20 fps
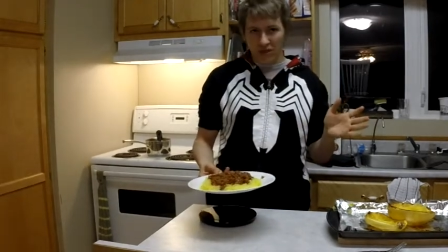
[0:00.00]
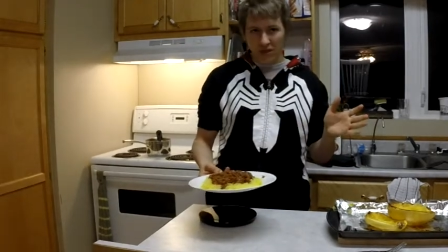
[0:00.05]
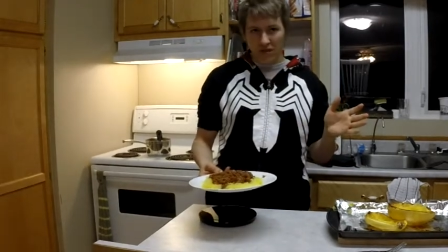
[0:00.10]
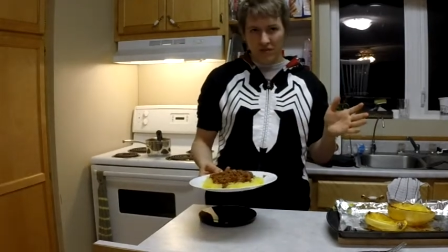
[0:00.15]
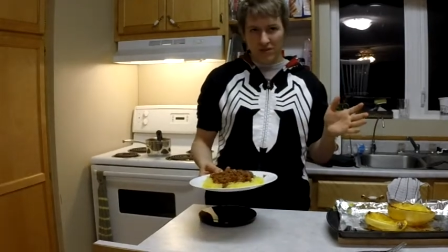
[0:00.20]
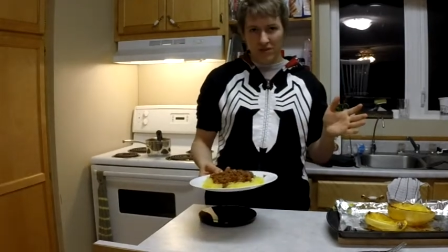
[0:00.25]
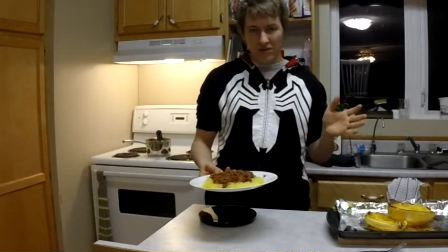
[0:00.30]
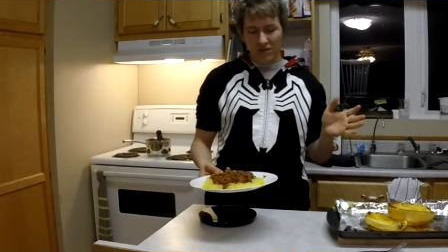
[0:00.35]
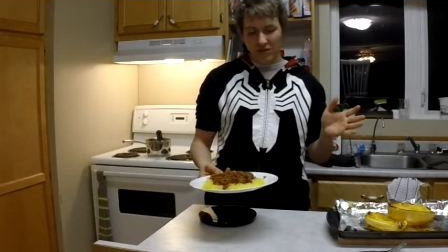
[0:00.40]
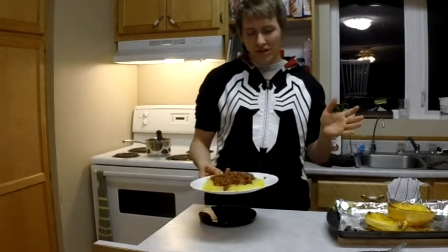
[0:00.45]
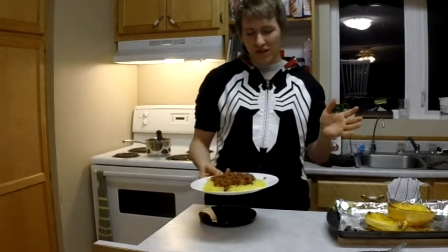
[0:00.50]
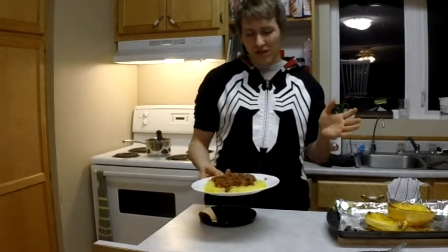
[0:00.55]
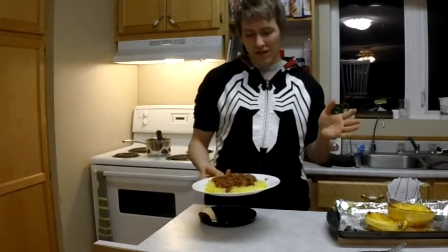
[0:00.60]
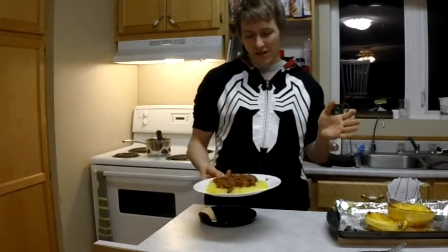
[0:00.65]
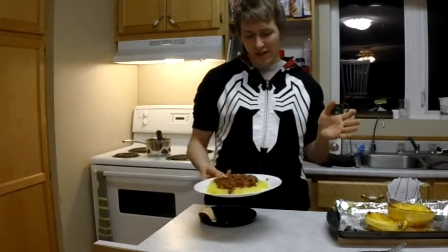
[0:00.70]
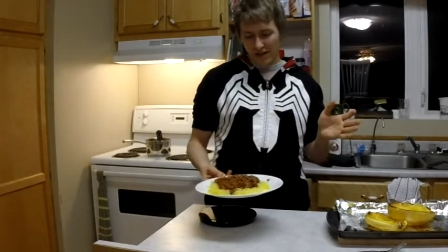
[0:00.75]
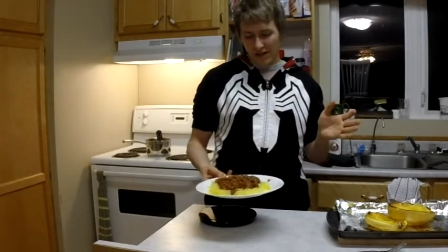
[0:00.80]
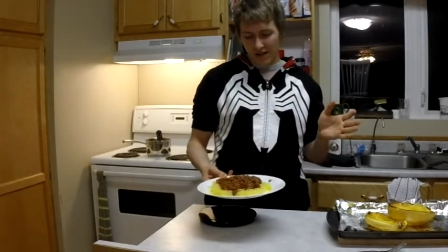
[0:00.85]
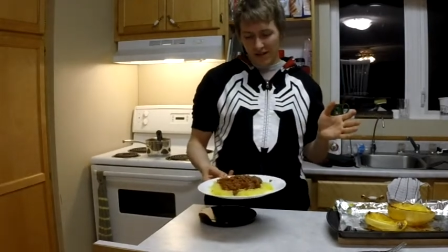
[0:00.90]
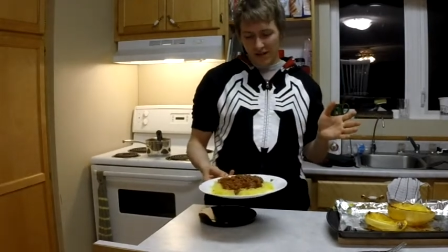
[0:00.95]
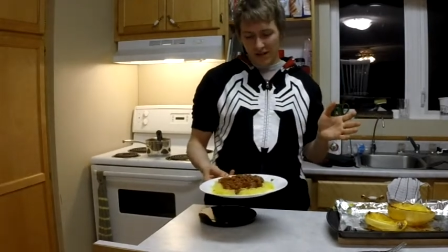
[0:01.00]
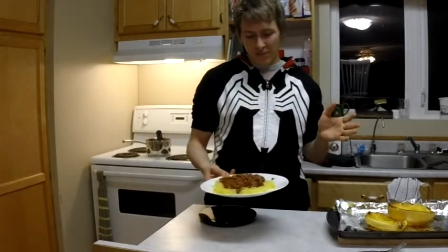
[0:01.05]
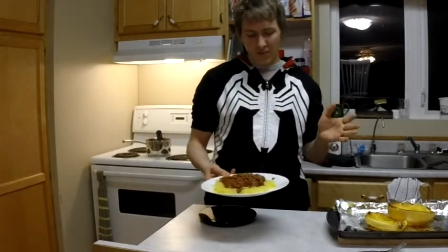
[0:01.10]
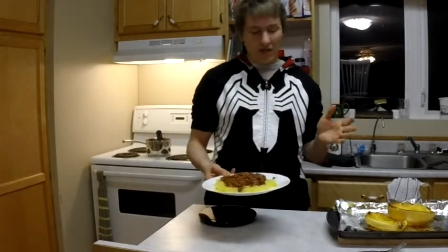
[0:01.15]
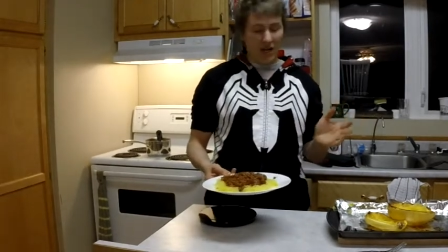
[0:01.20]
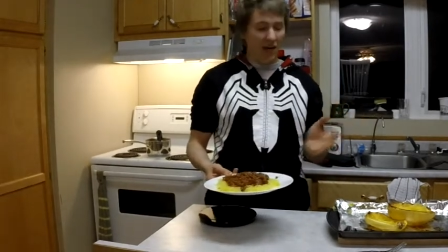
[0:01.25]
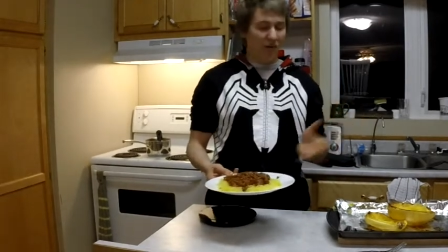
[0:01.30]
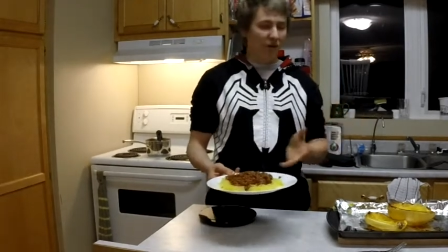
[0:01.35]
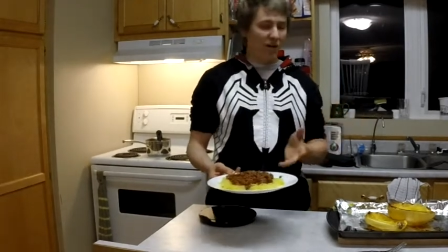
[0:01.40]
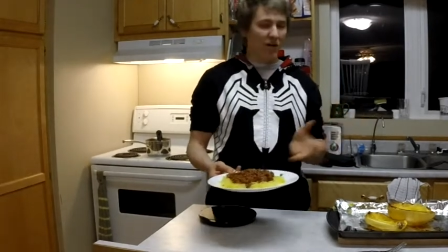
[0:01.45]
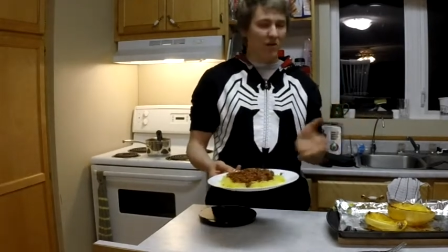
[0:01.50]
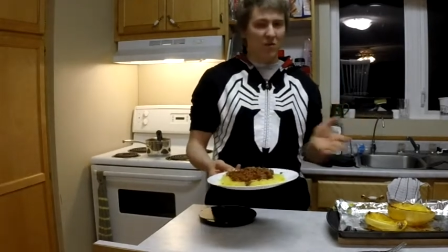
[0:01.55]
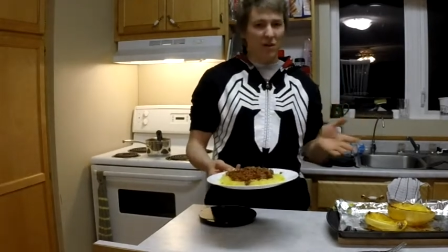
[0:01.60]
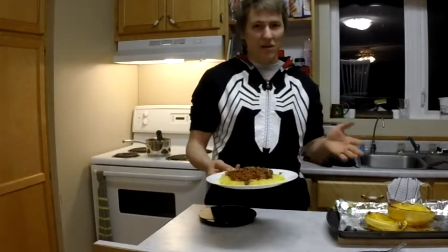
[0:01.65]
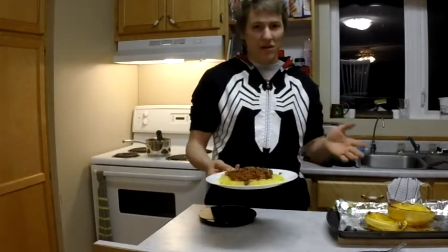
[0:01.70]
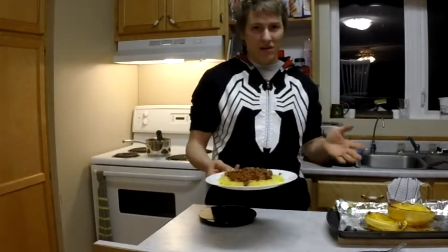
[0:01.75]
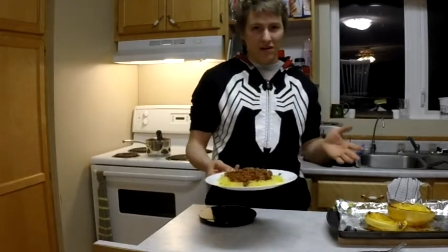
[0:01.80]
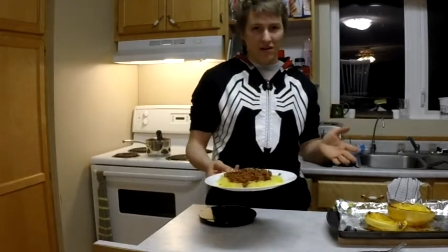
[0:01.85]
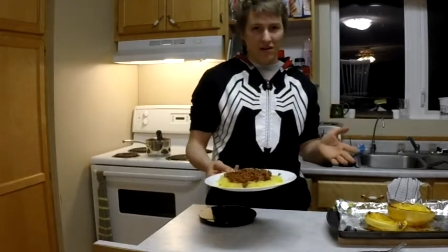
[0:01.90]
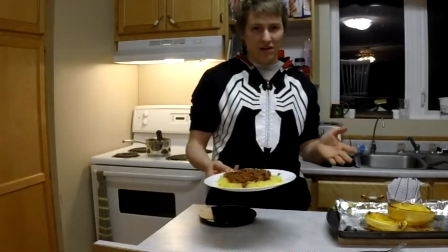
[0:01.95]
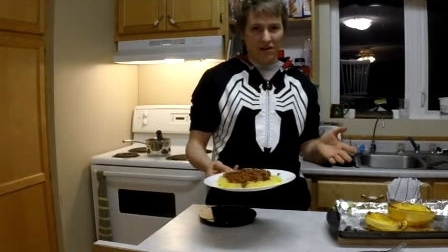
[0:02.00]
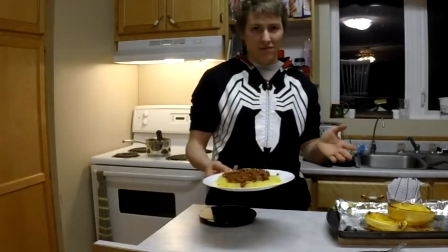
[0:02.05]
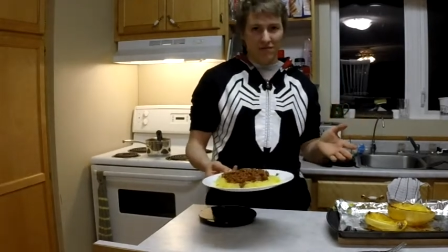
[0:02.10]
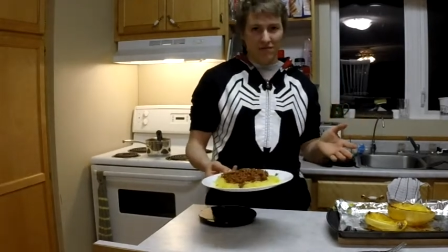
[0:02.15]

oven. Can't recommend it enough.